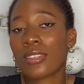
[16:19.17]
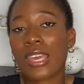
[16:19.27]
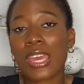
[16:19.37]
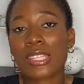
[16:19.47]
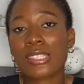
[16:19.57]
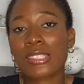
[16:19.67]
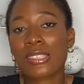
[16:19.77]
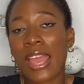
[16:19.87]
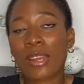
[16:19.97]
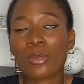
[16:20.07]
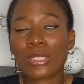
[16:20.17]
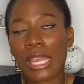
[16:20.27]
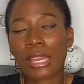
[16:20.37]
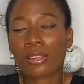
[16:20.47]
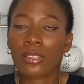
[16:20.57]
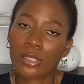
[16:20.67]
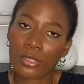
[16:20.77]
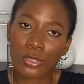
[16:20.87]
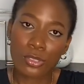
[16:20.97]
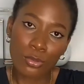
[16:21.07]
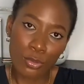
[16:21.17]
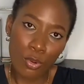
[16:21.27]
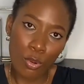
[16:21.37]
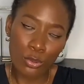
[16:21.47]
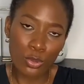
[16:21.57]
8, 9, or 10. She would go